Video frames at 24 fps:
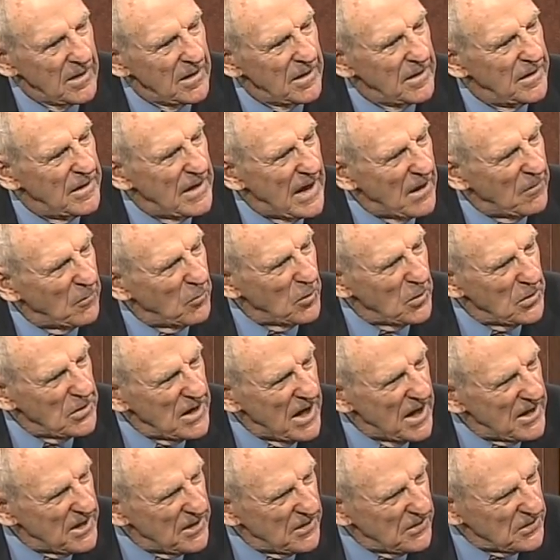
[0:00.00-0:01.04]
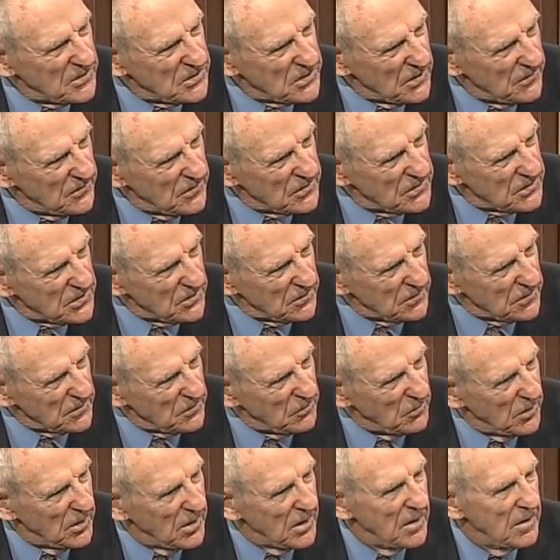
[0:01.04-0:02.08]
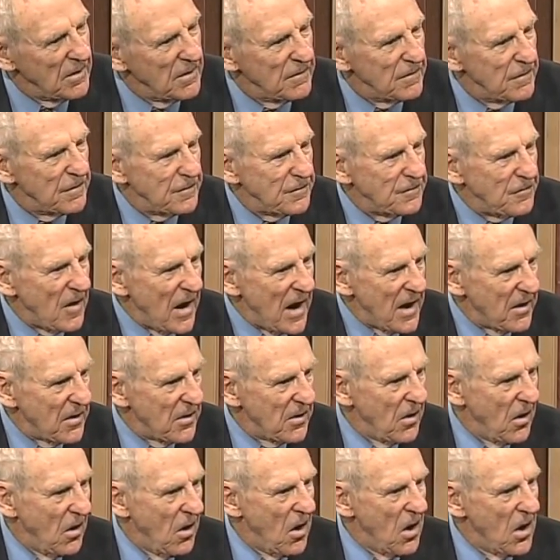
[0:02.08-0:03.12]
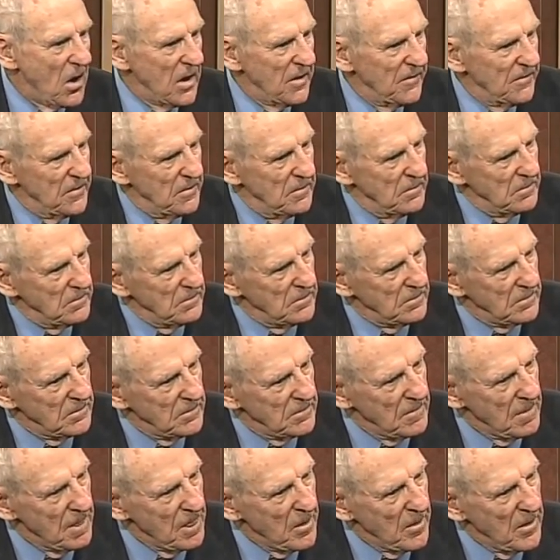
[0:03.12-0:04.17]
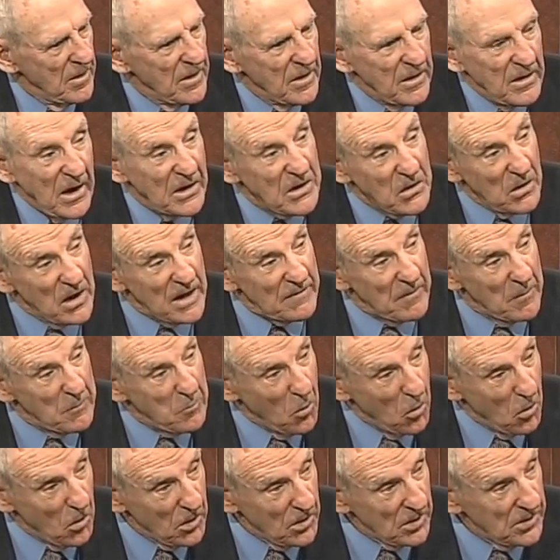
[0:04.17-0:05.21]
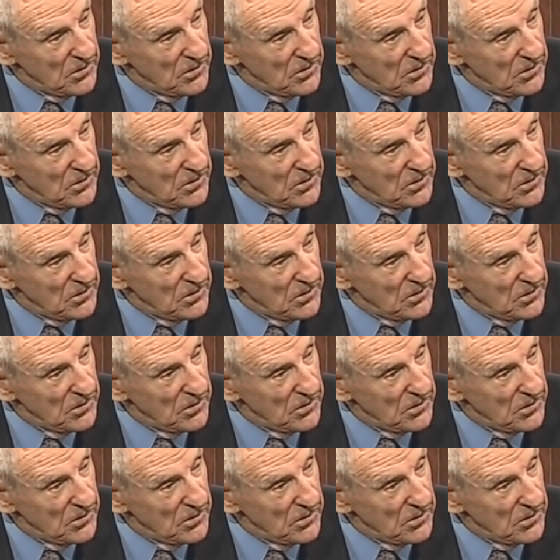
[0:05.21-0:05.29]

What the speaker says: that were not under civil service. Fire all of them. Now, I don't have a board,